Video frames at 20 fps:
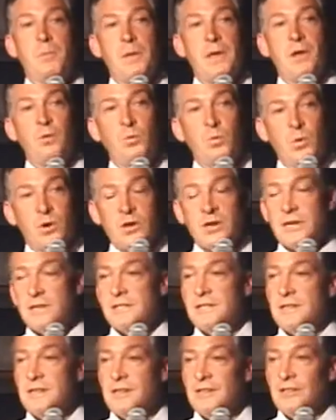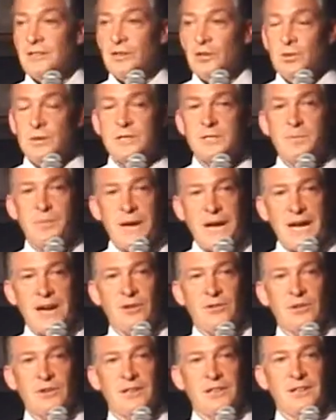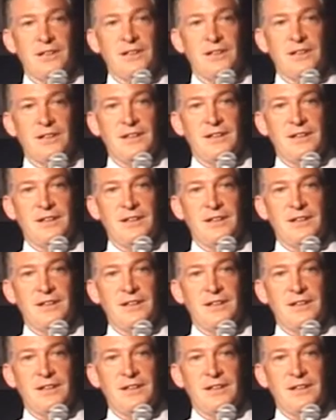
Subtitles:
It worked. Lewis Powell